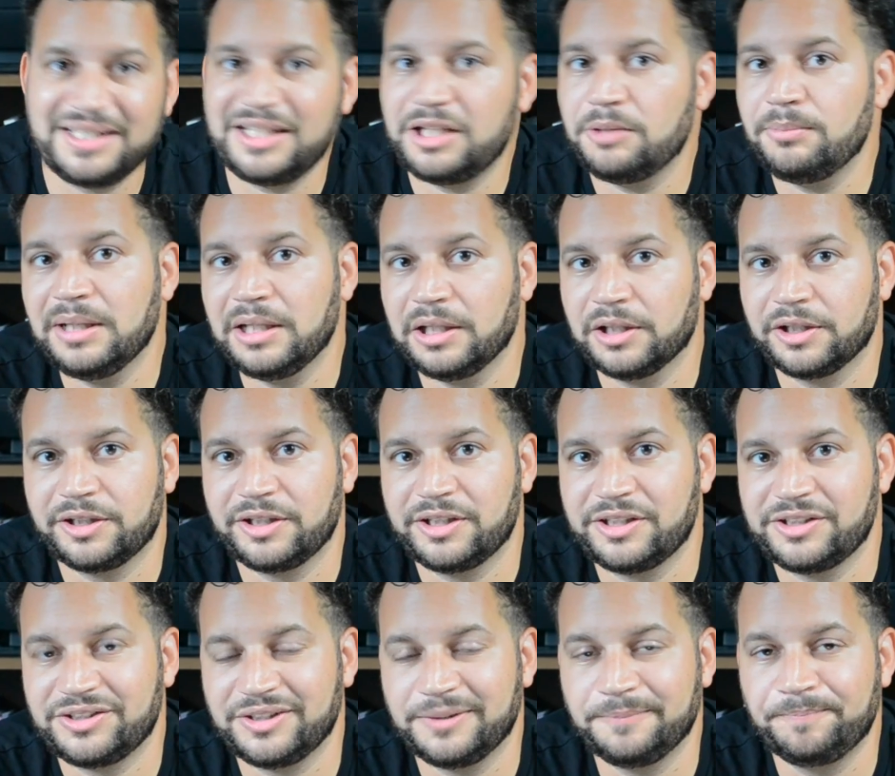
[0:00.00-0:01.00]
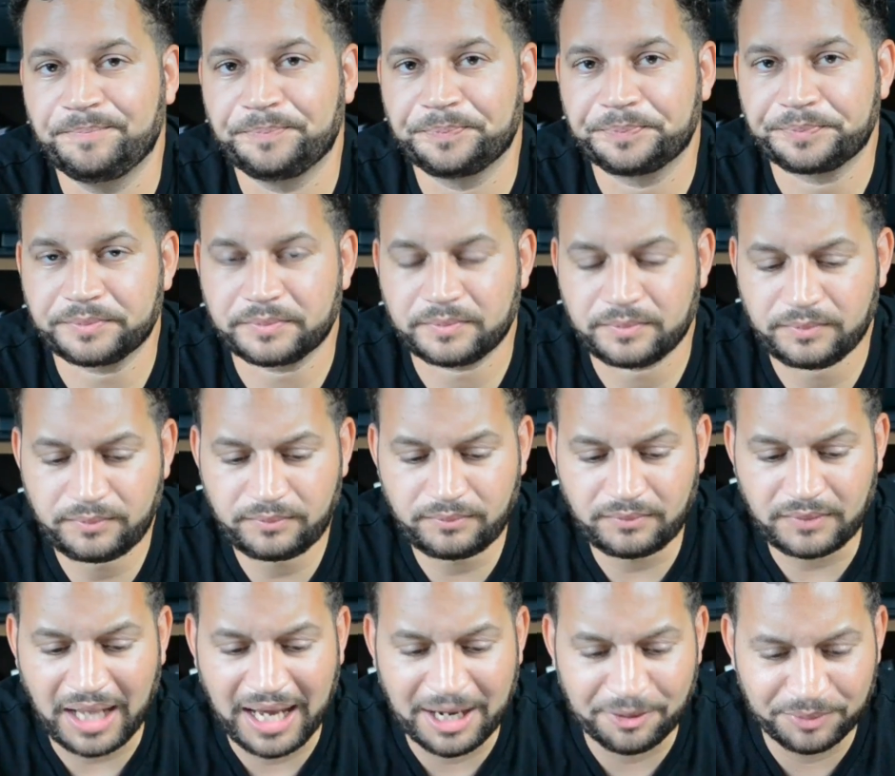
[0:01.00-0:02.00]
need to be learners. And
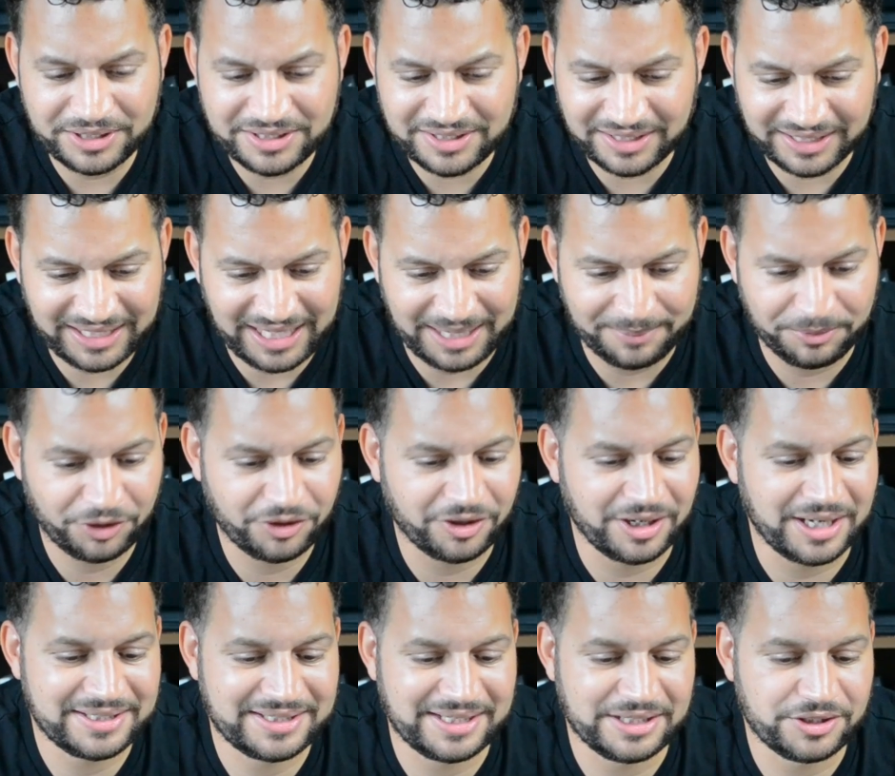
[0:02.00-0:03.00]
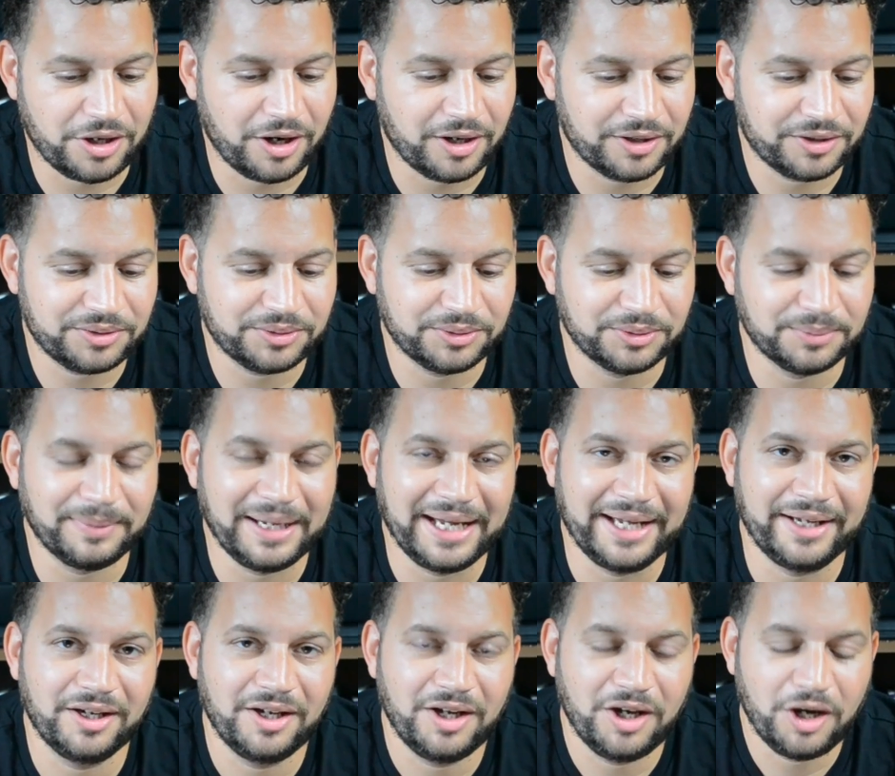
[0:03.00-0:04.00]
I recently came across this article
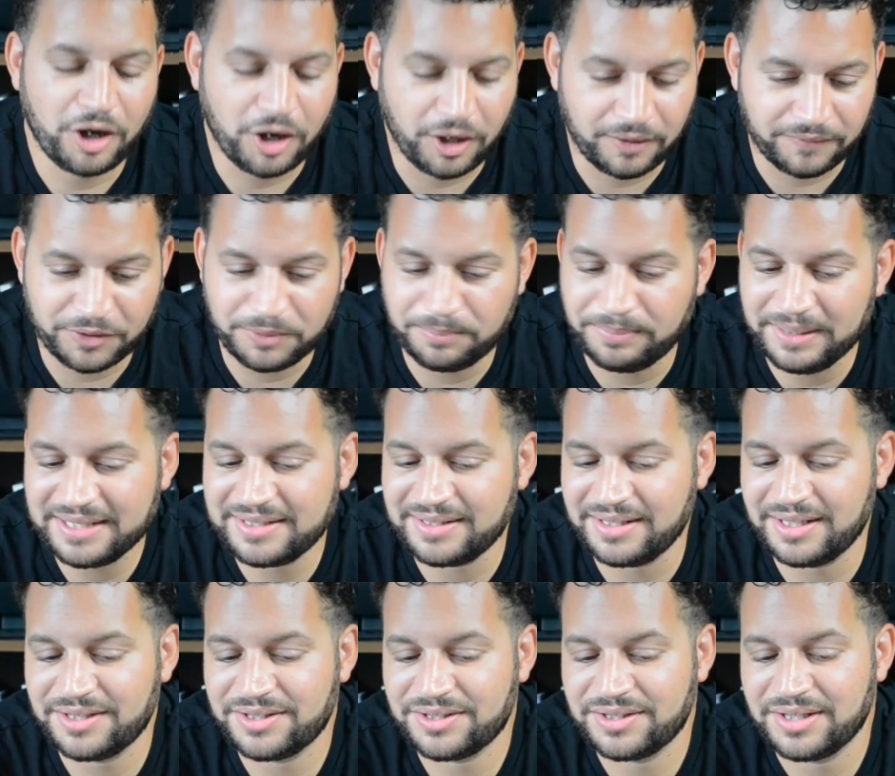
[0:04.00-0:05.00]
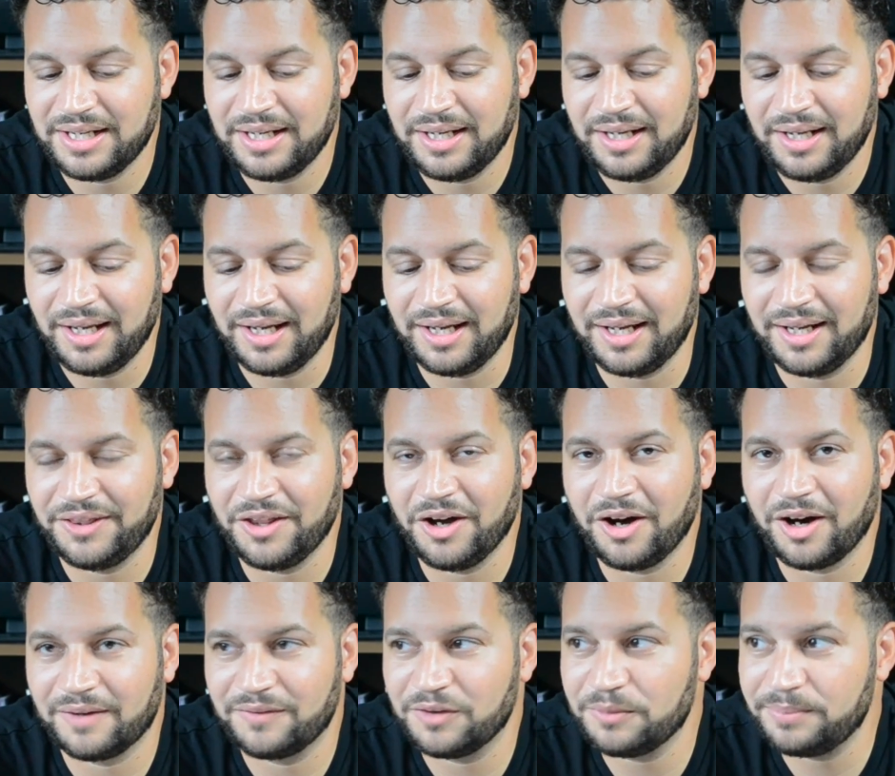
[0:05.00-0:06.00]
by Harvard Business, the
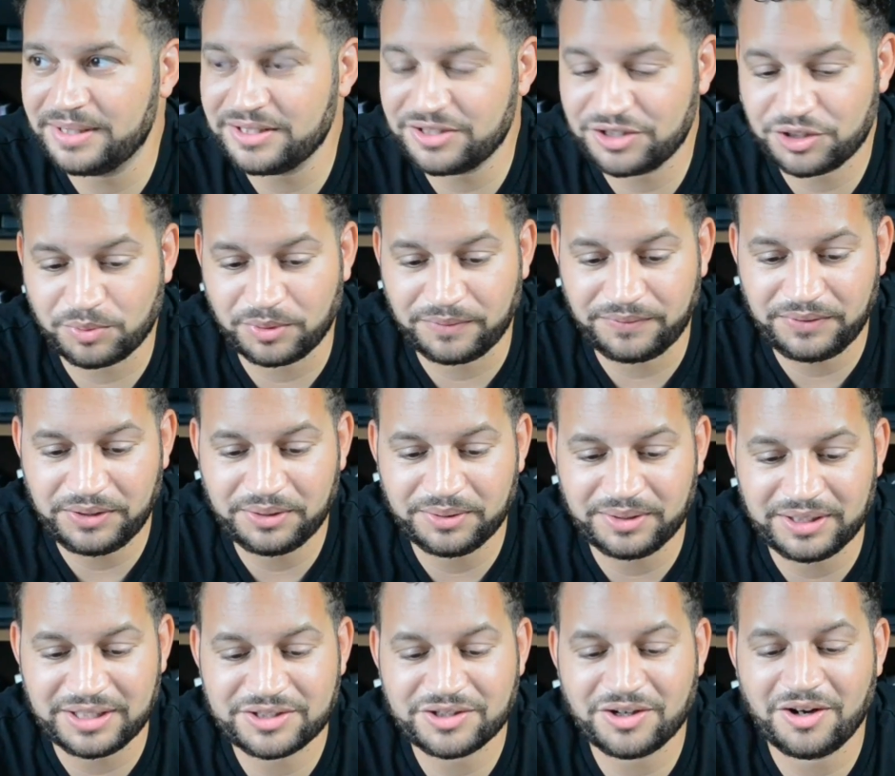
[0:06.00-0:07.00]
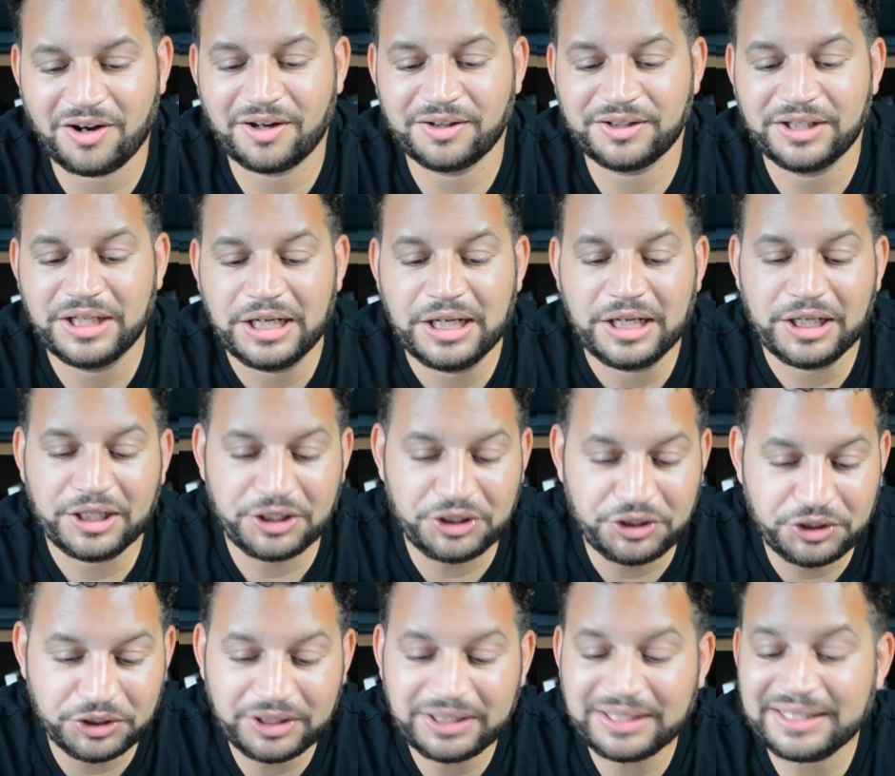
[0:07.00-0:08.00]
Harvard Business Review, and it's called
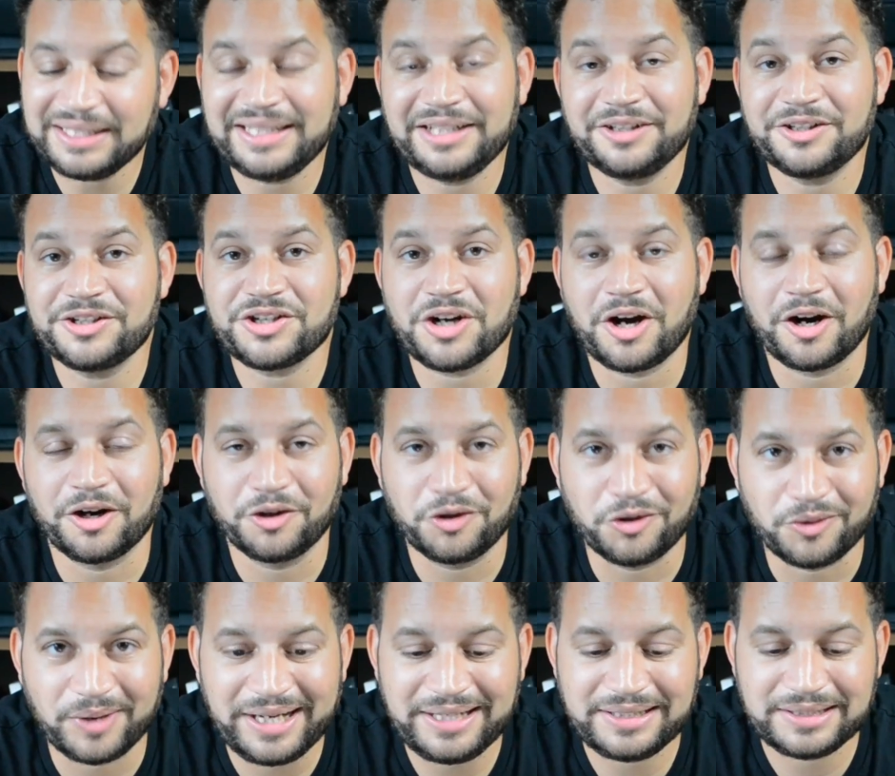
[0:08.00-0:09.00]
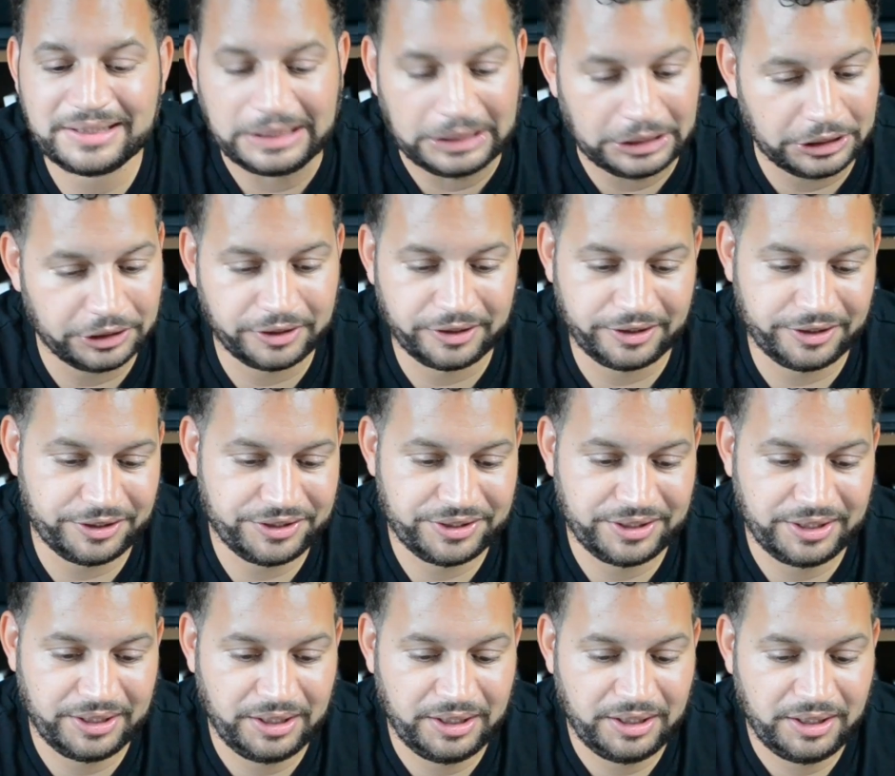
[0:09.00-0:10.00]
Good Leaders Are Great Learners.
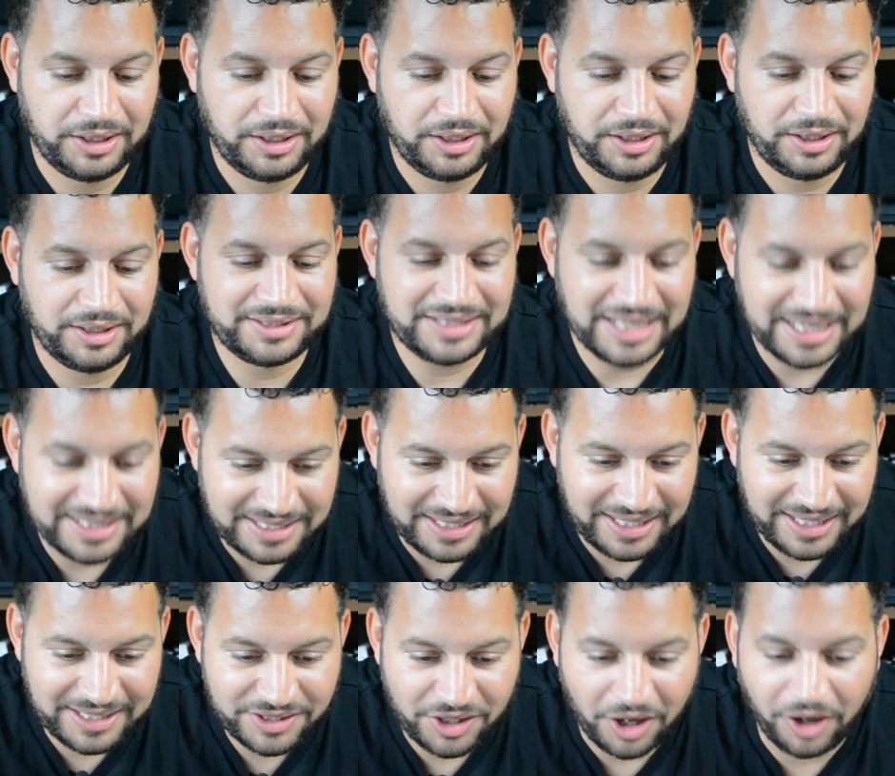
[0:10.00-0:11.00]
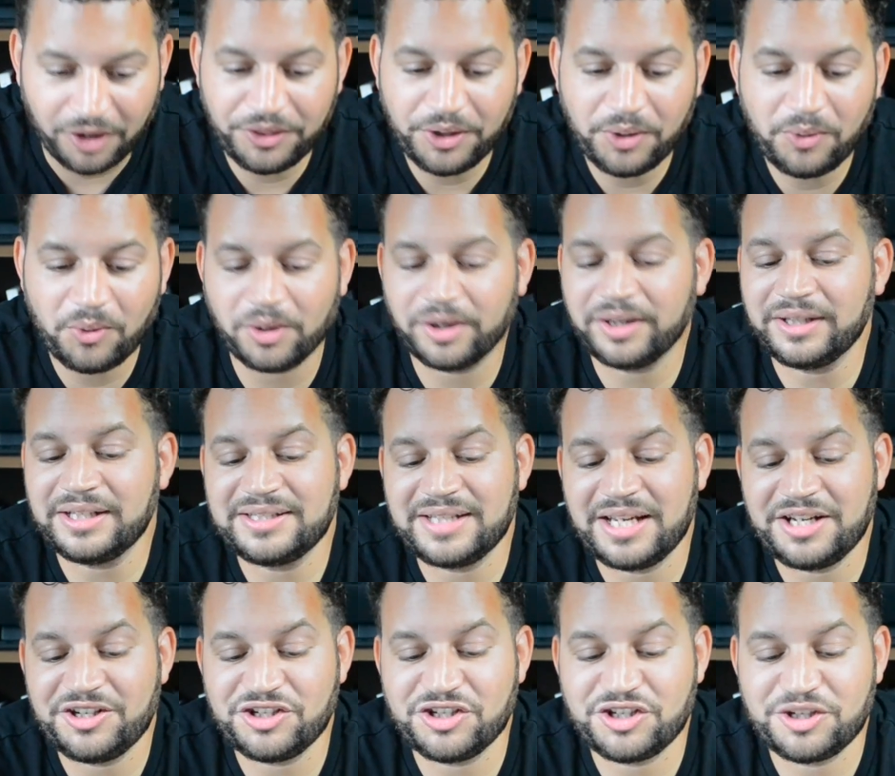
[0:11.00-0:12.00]
It says this: although
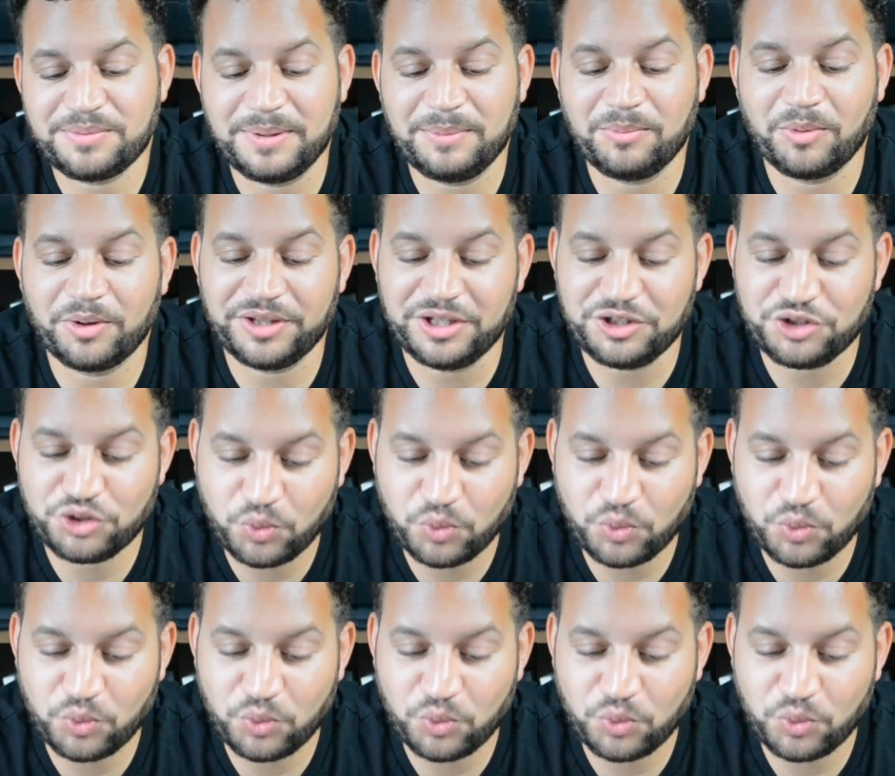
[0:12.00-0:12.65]
organizations spend more than